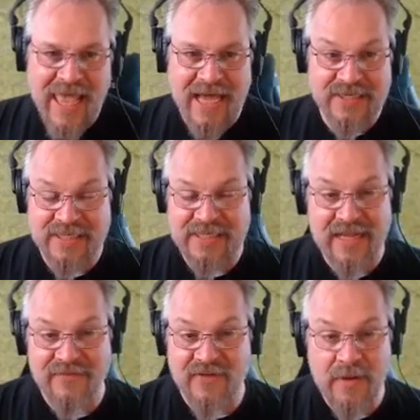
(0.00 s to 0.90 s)
As I said
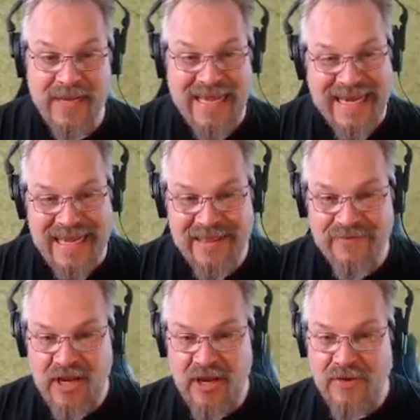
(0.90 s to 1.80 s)
in the very beginning of the
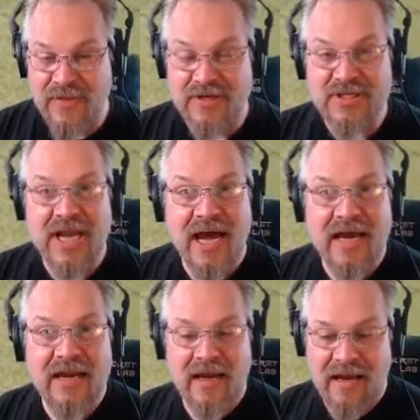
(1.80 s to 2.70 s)
video, there's
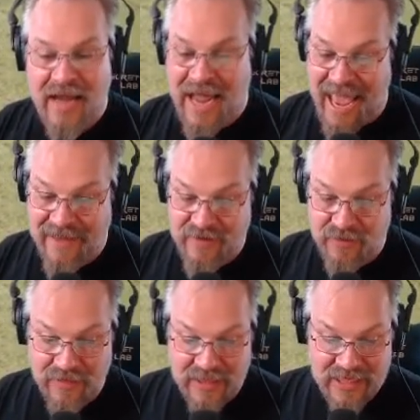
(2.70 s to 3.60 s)
not, I haven't
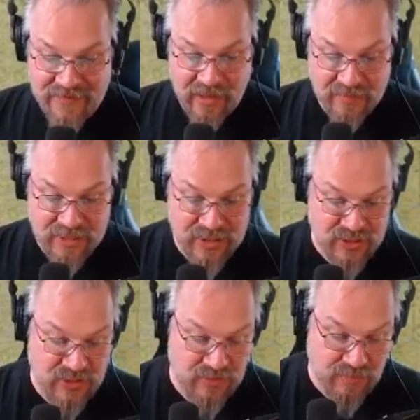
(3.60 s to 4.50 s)
really developed it
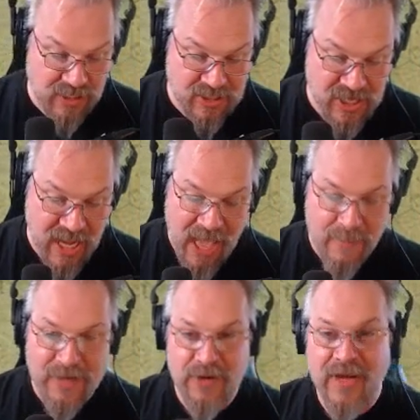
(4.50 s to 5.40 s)
too much,
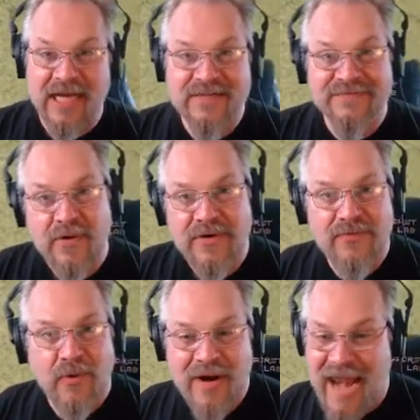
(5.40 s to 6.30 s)
but you guys voted
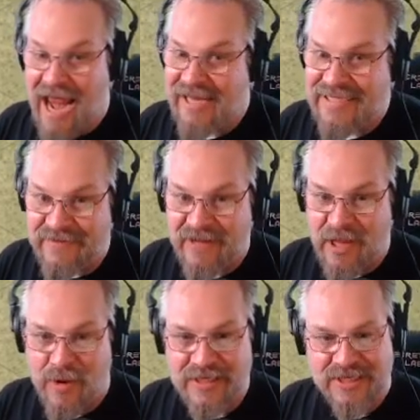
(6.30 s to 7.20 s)
for it, and I definitely
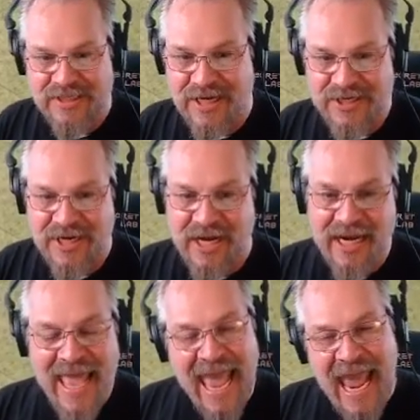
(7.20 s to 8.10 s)
want to touch on
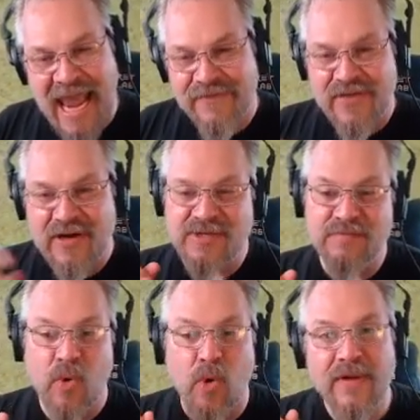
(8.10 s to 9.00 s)
it. If there's
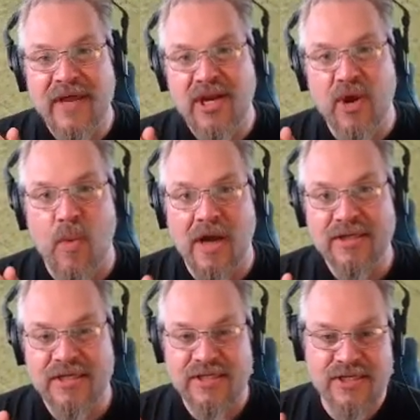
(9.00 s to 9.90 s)
more that you
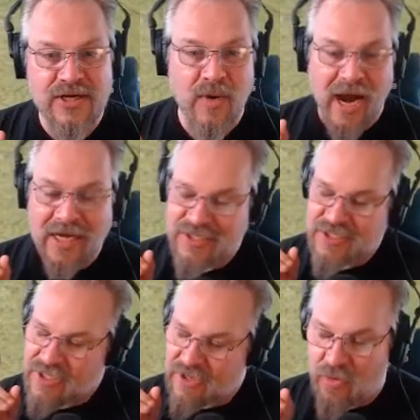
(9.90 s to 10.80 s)
want to do,
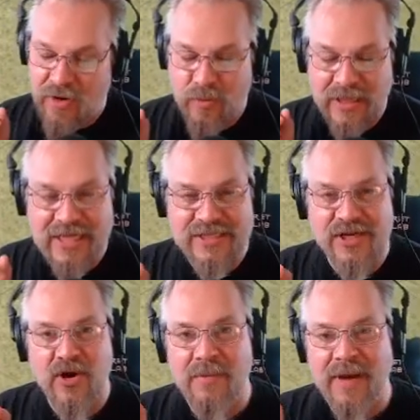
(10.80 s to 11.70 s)
or would like to
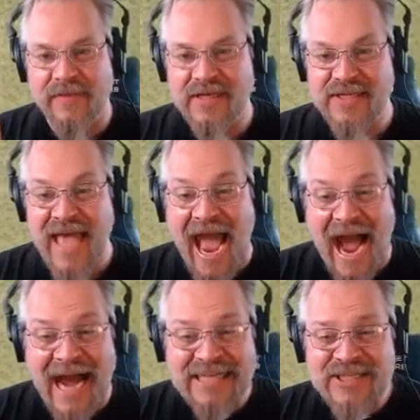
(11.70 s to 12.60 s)
know about this,
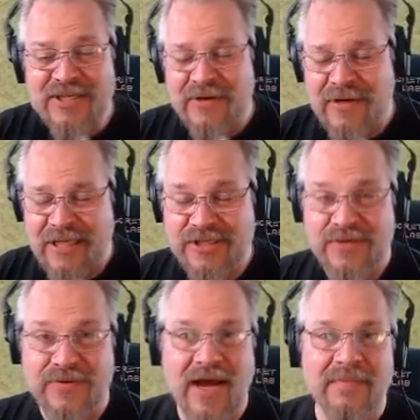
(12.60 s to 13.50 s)
I certainly
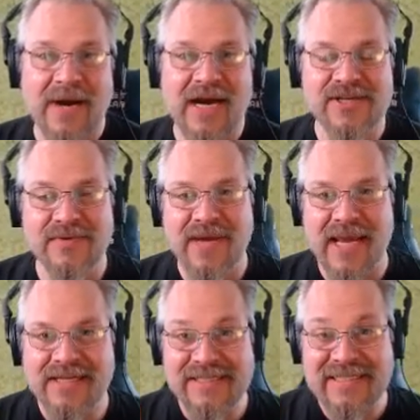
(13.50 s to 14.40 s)
do not mind doing
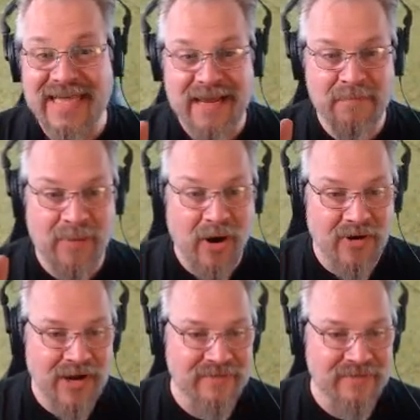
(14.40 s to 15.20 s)
a second part of